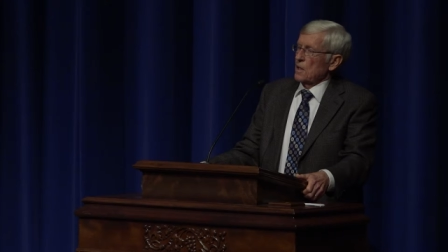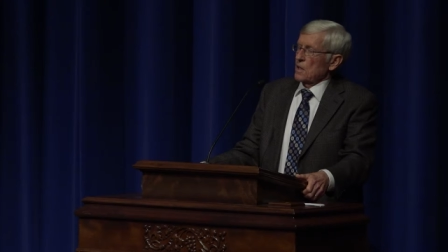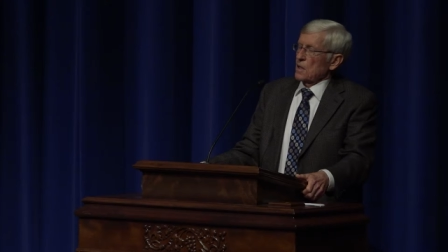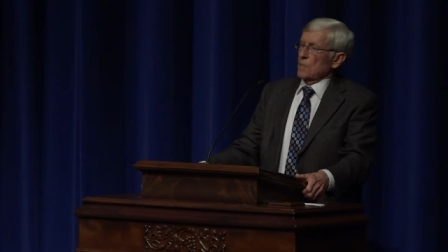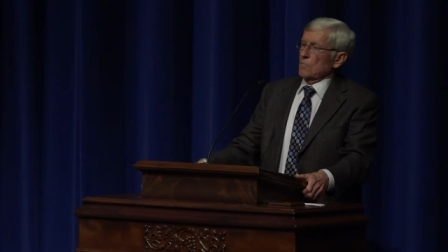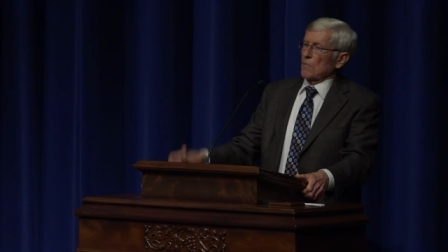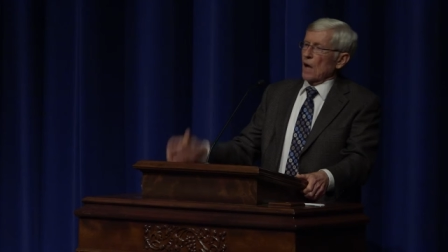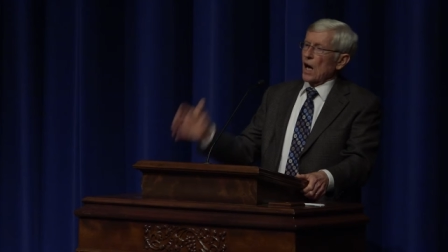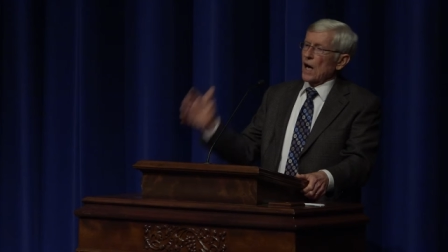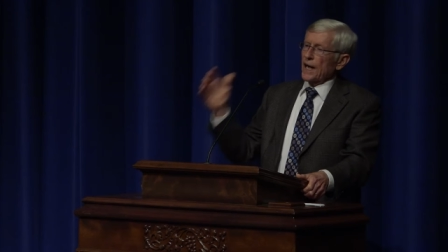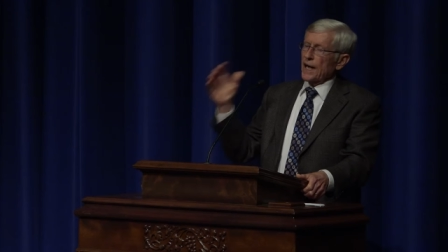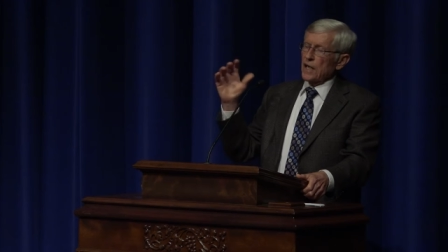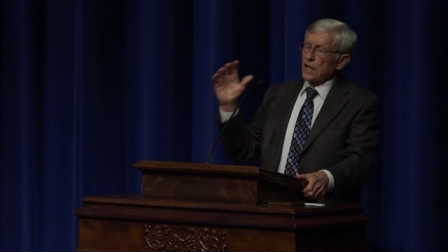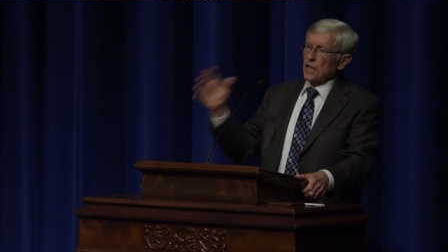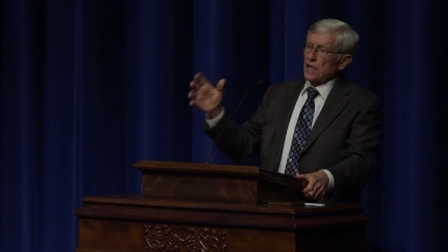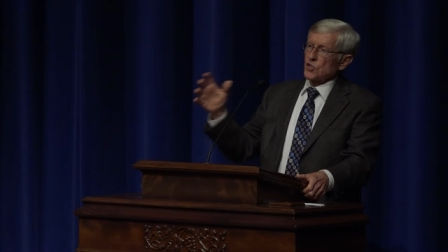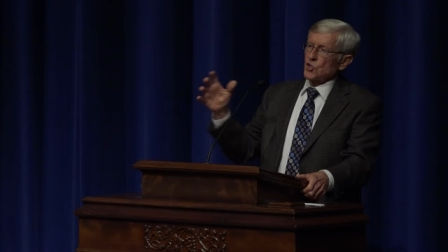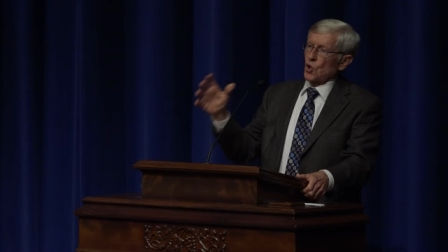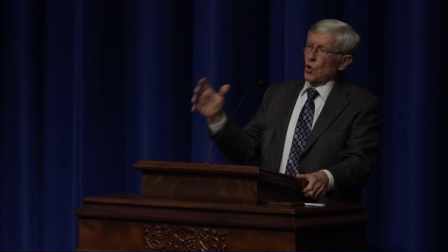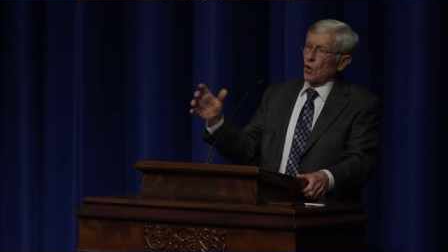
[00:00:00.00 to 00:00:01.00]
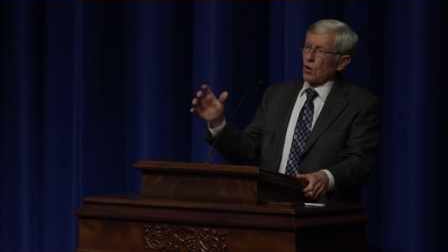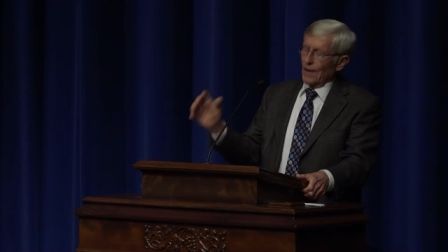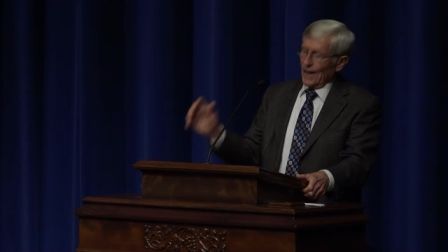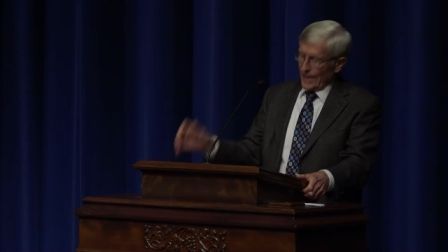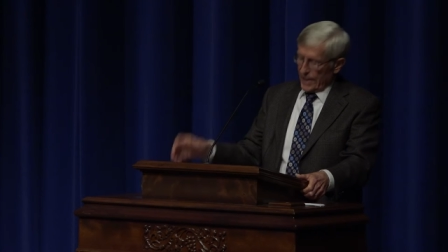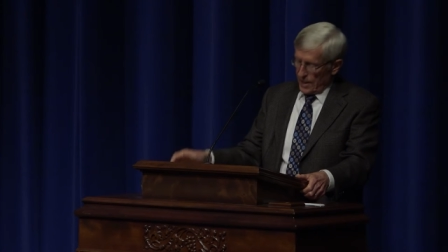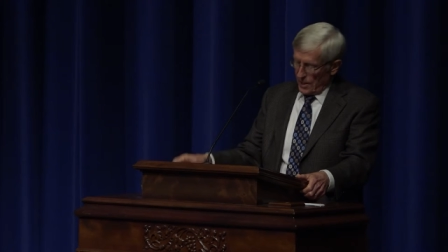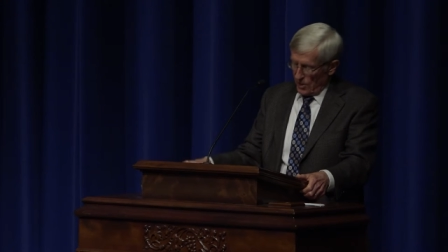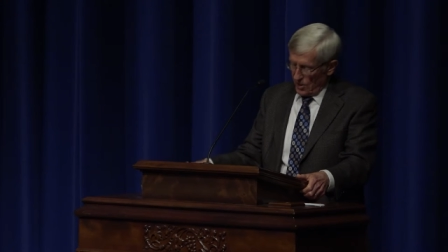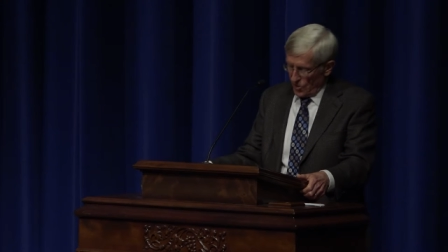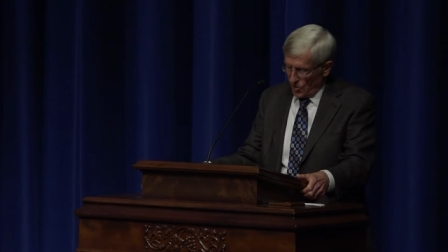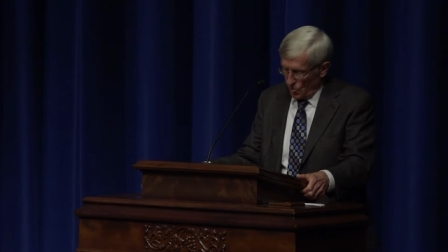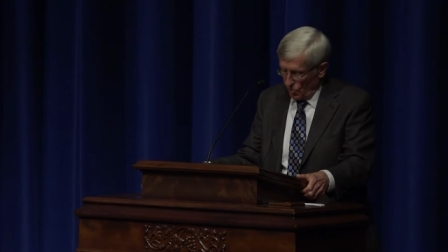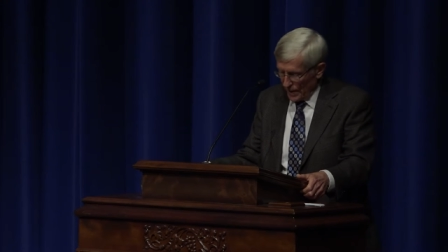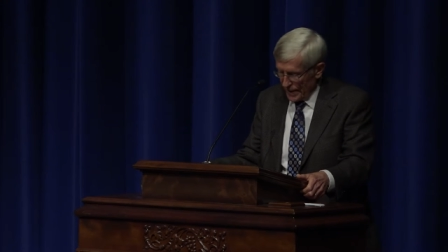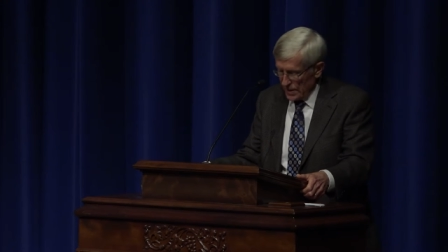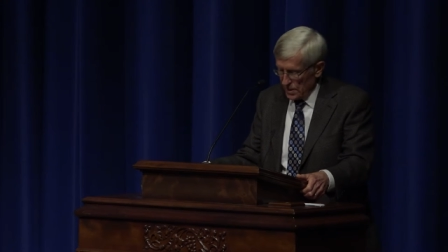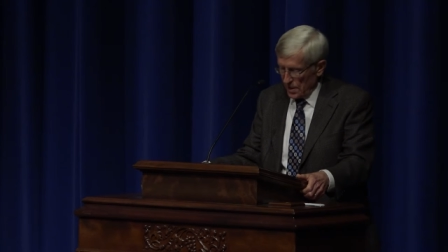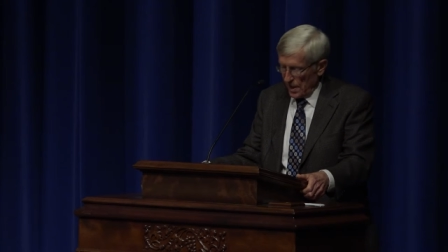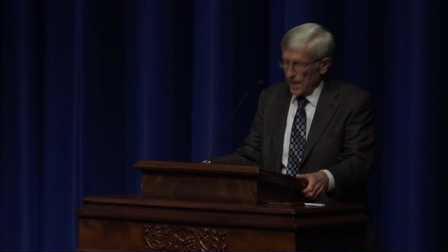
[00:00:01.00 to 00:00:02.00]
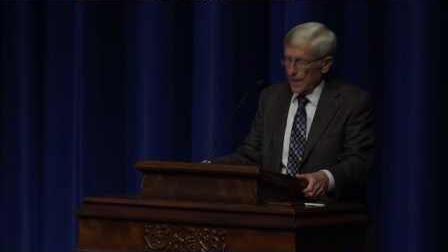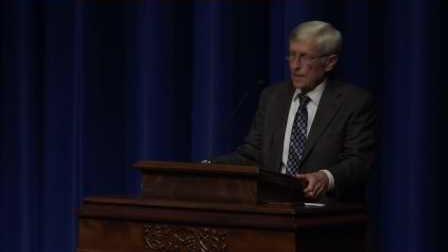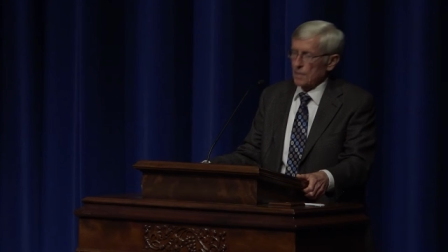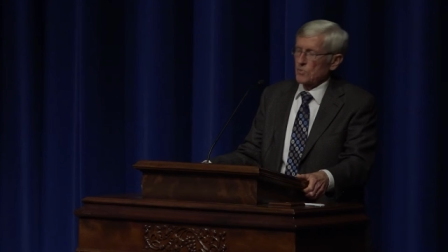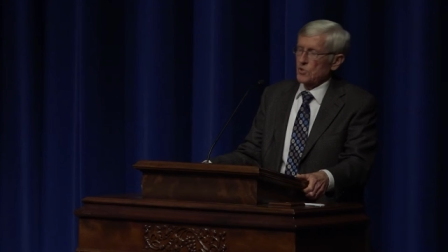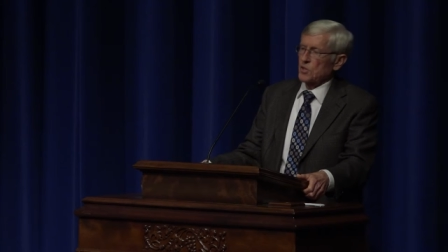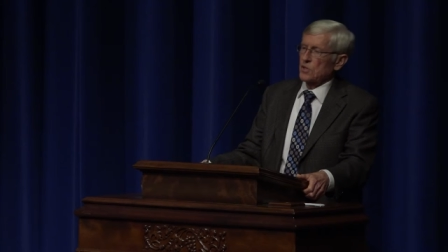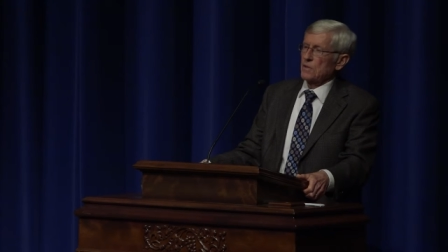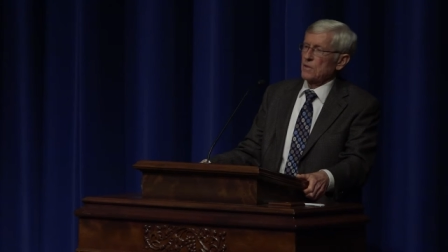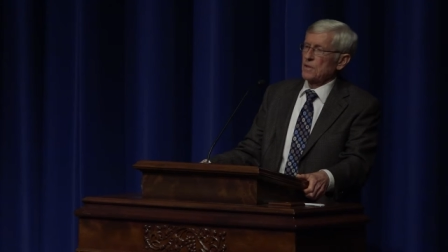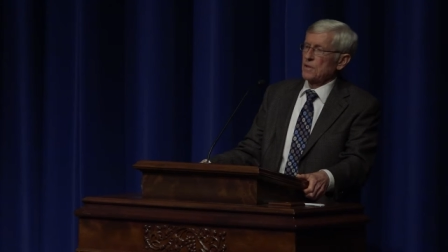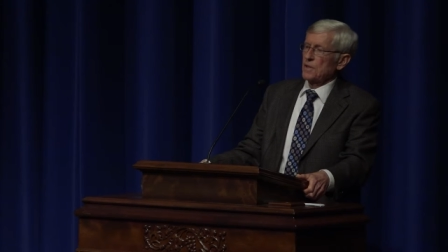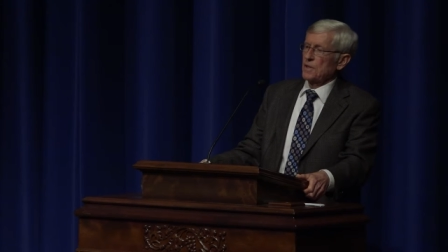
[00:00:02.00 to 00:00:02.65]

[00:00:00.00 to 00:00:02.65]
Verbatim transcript: The market is already three times